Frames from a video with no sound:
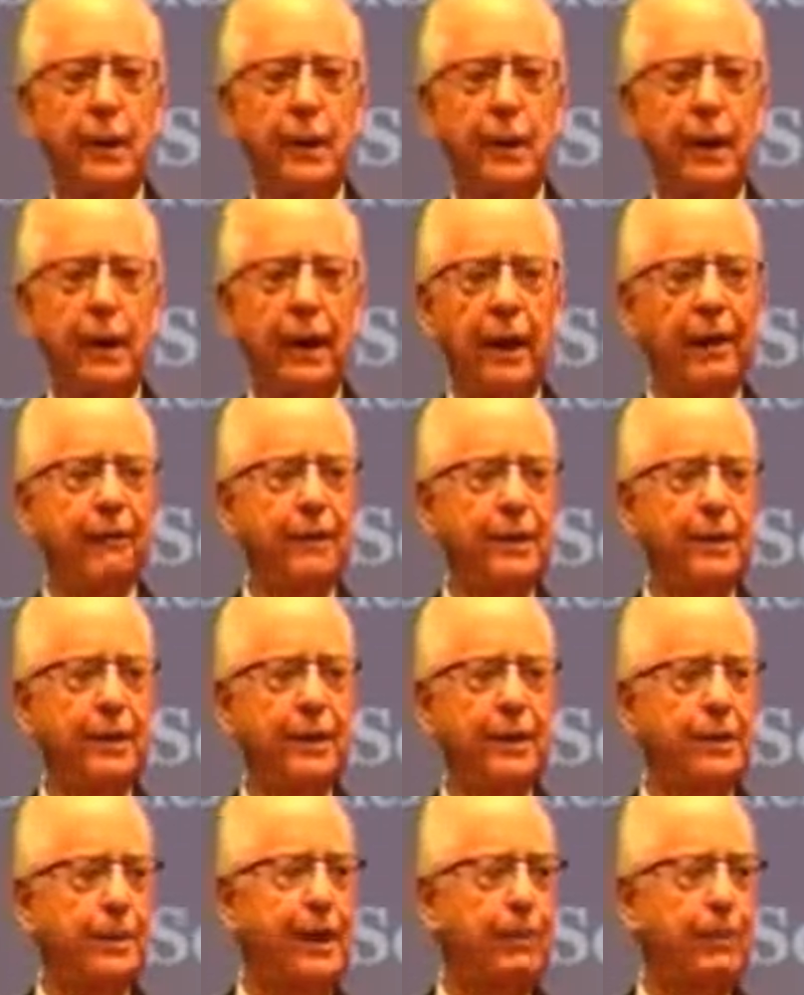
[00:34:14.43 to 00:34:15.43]
And ever
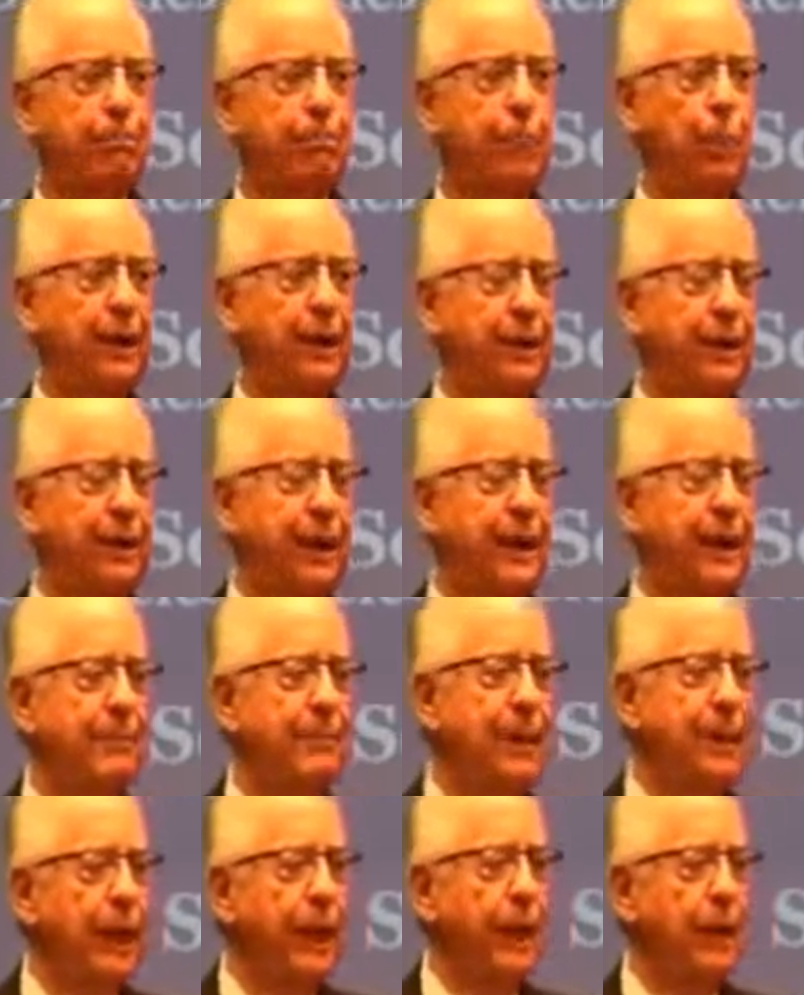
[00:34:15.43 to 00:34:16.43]
since that point in time
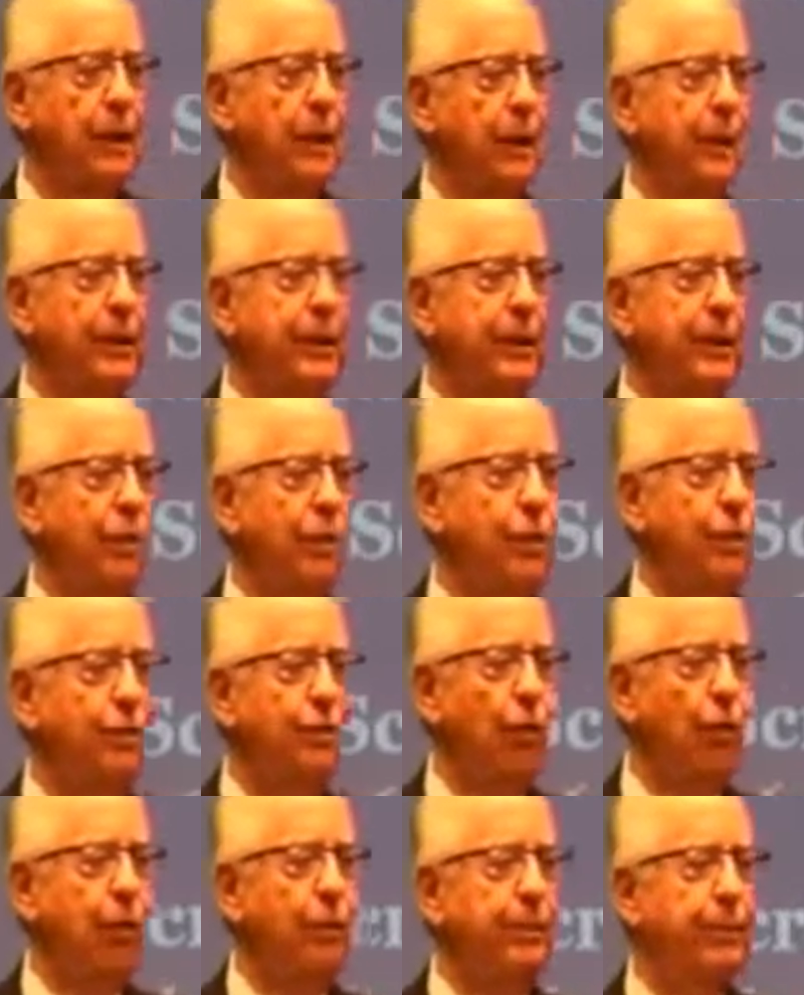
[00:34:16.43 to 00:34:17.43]
in the creation, we've
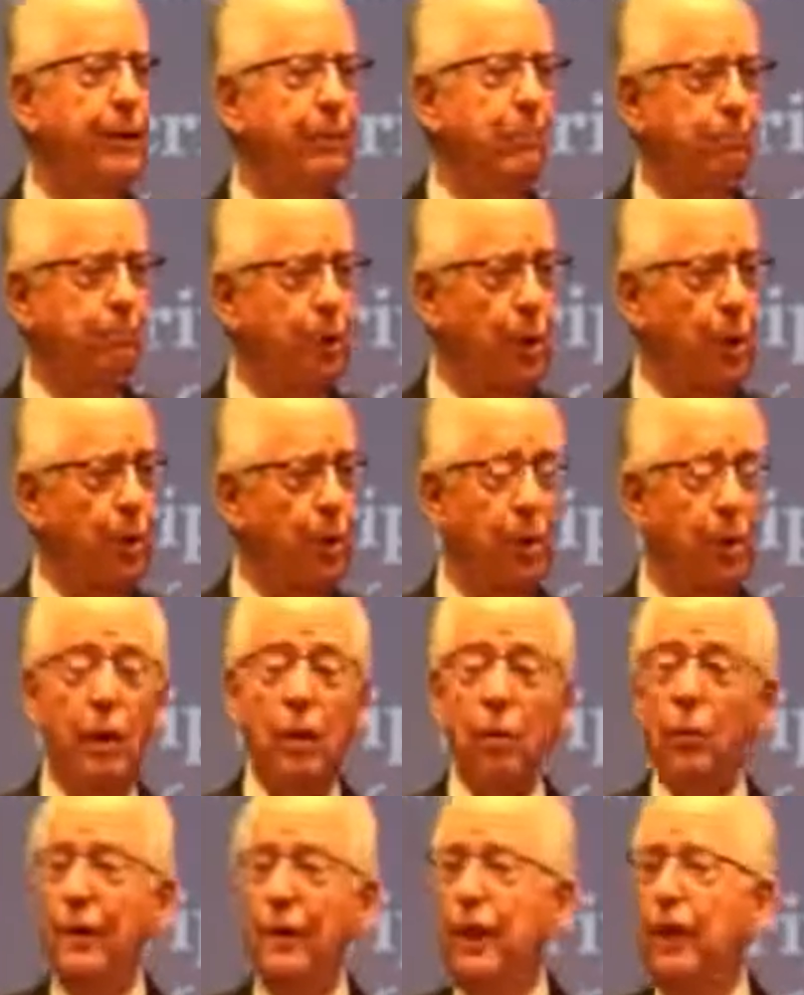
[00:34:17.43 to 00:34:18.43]
all been
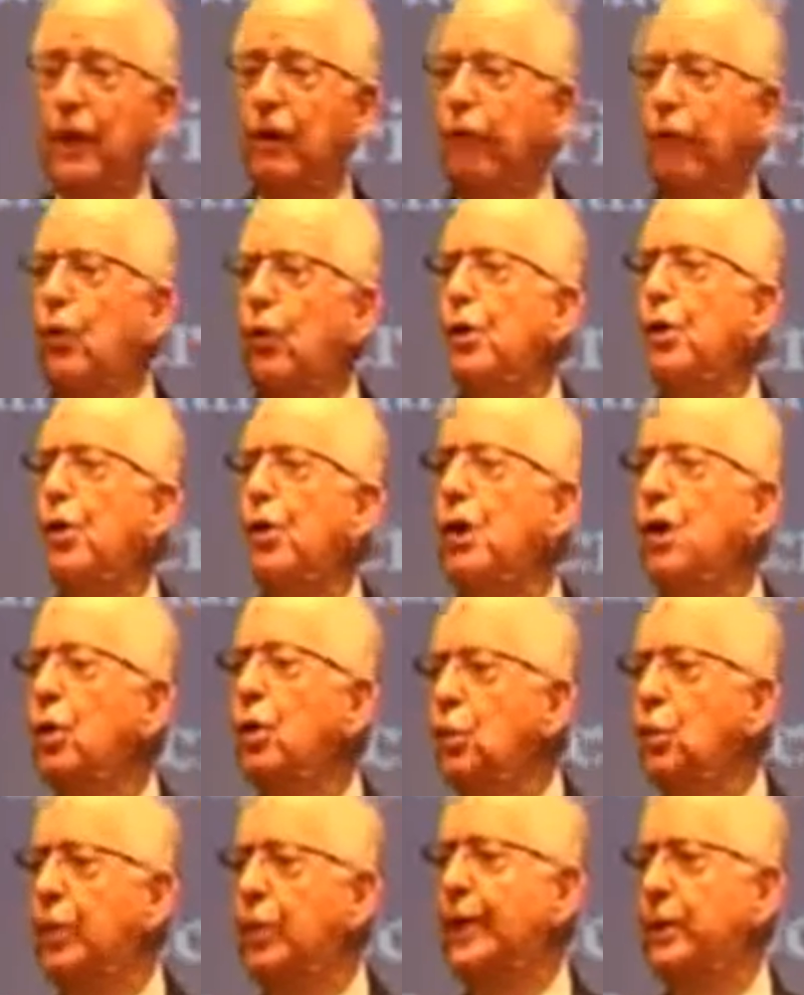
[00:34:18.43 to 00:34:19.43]
birthed with a free
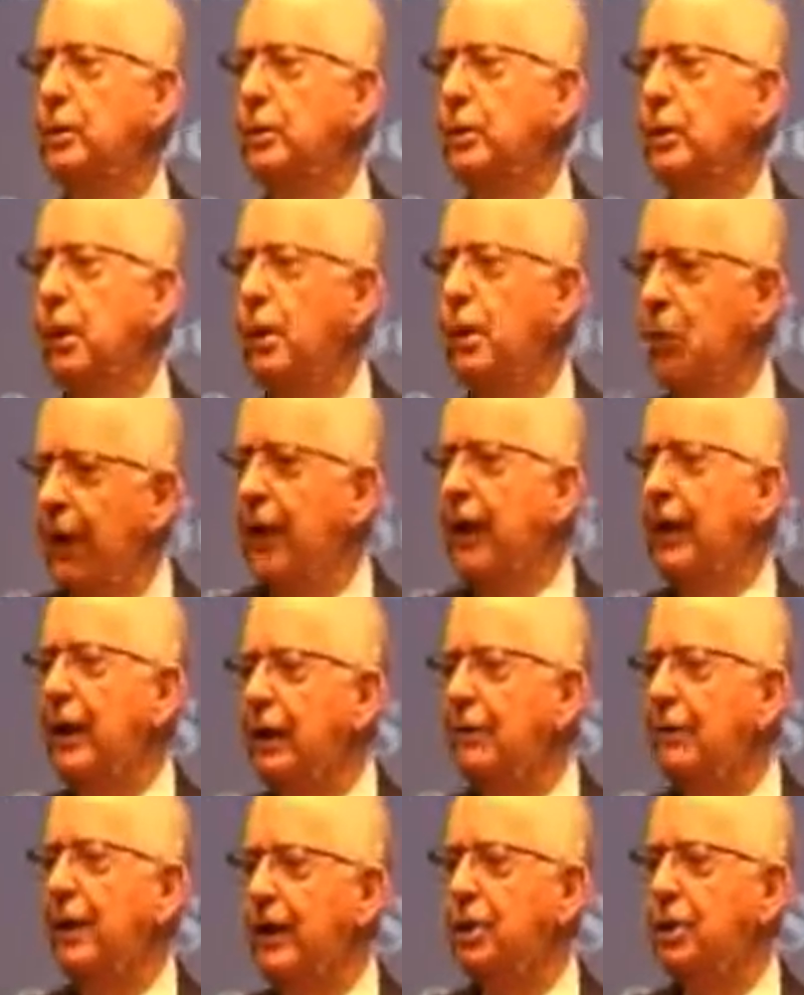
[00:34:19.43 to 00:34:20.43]
will. We
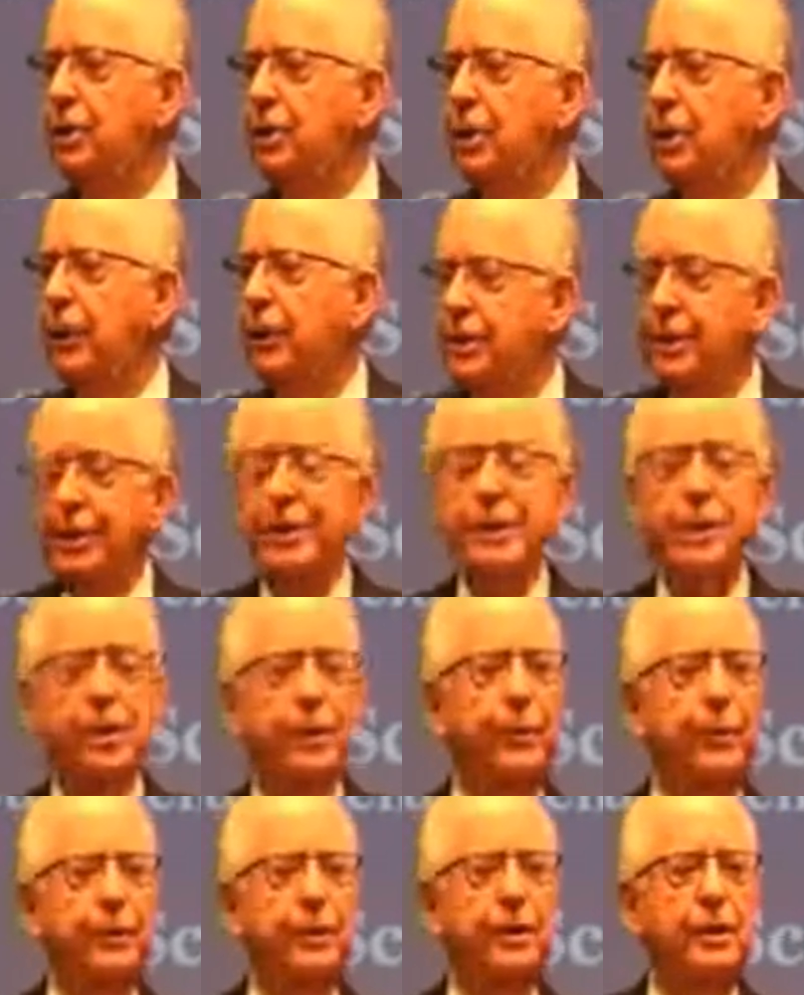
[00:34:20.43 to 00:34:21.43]
can make a choice. This is
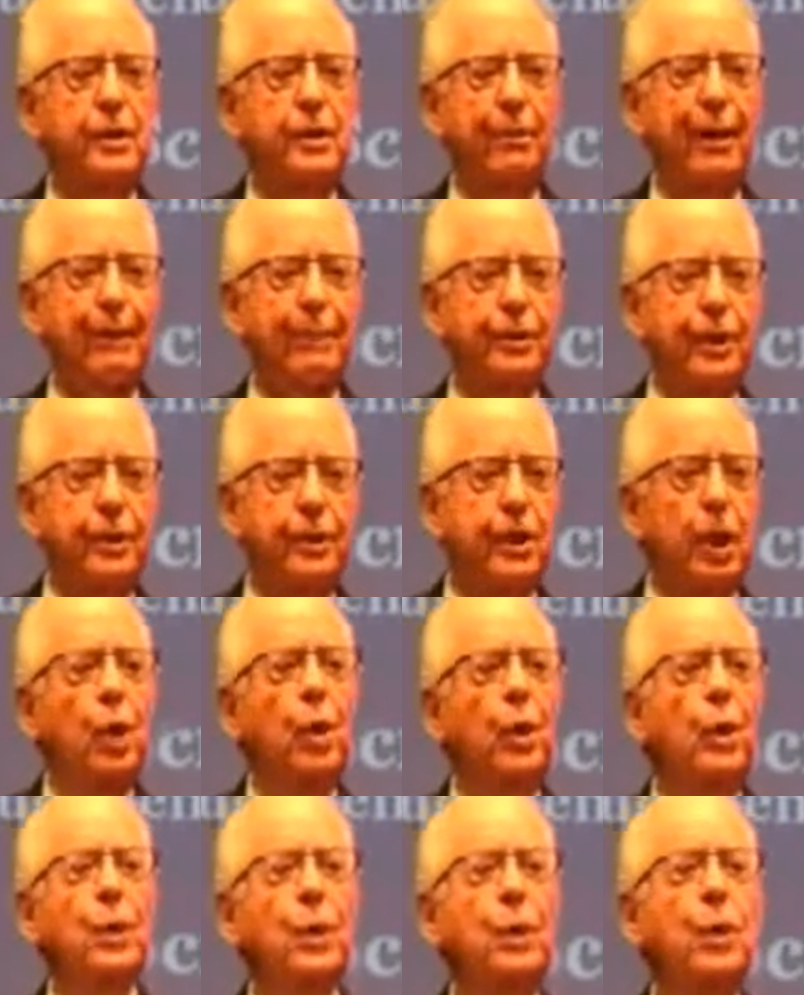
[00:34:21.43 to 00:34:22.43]
the reason the Bible says,
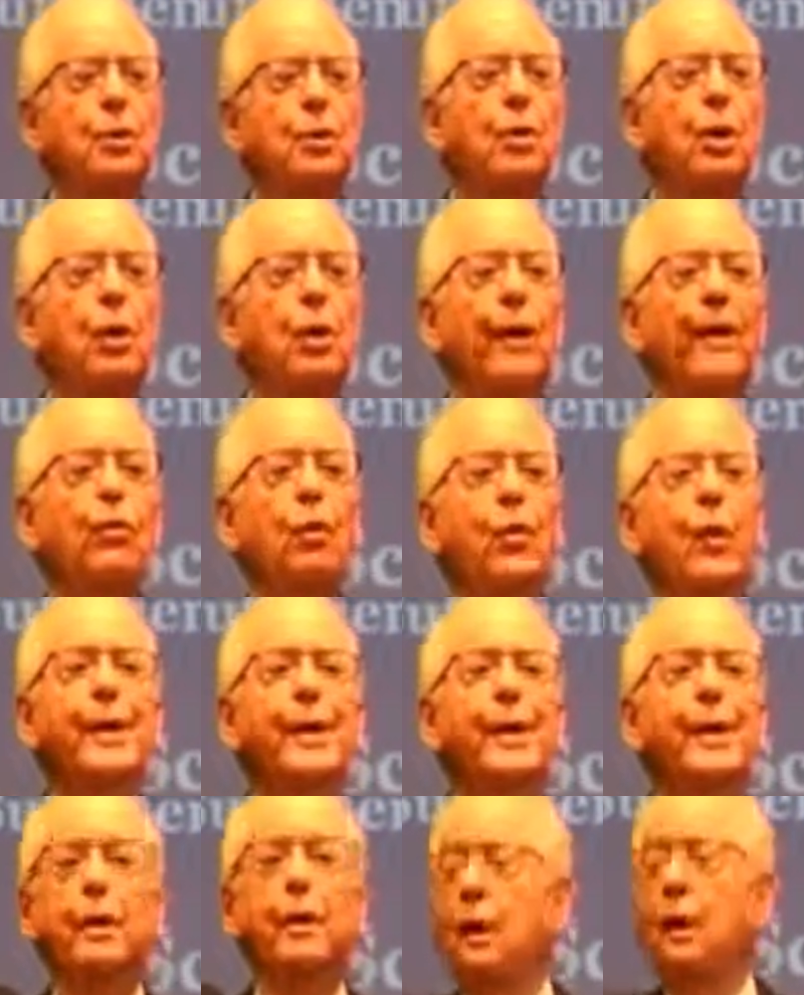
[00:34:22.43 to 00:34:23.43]
whosoever
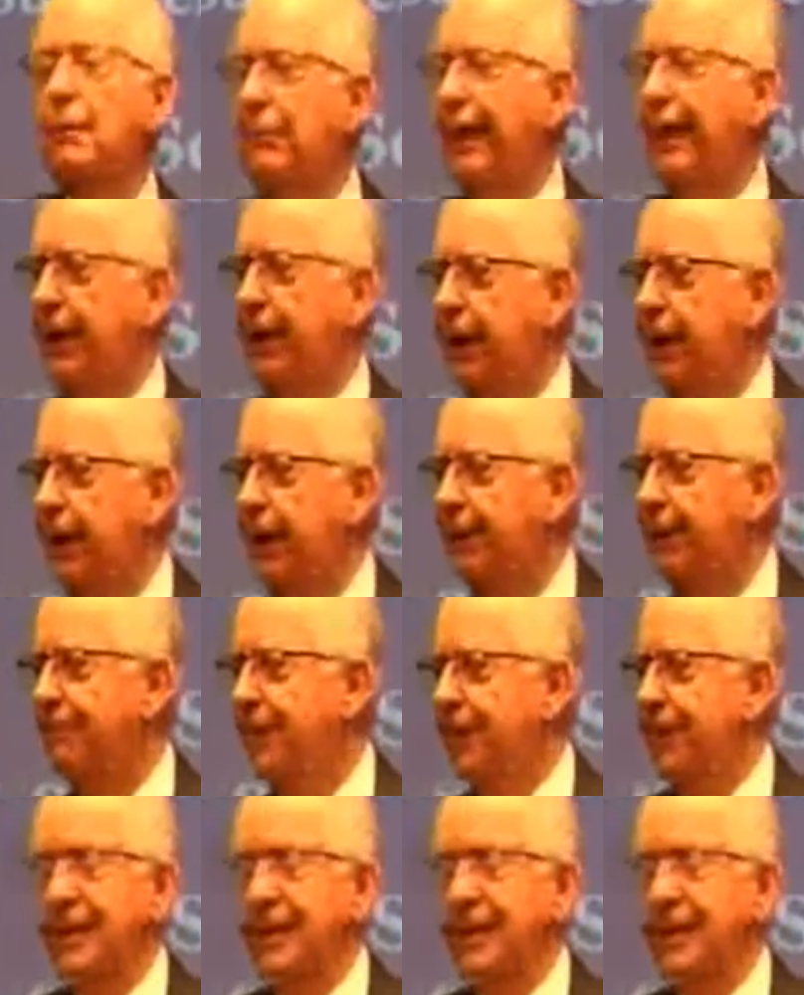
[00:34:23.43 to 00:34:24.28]
will may come.